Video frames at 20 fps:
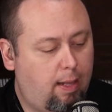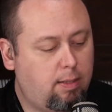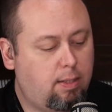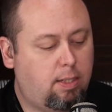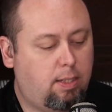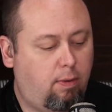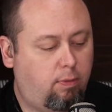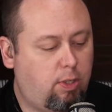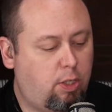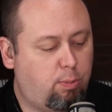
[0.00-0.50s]

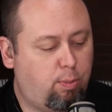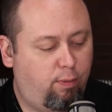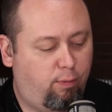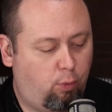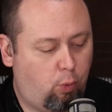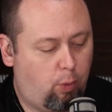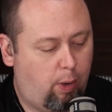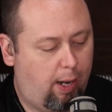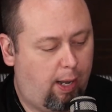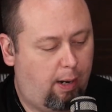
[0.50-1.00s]
several times
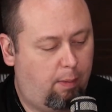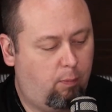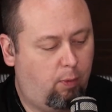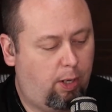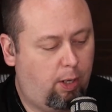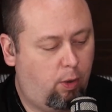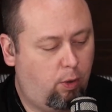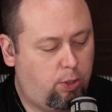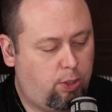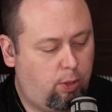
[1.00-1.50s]
beforehand, when
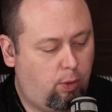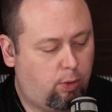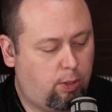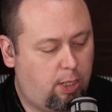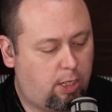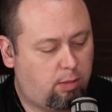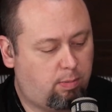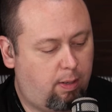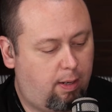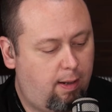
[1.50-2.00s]
he goes to the Old
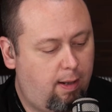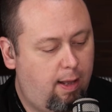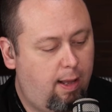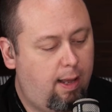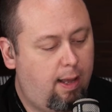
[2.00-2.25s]
Testament,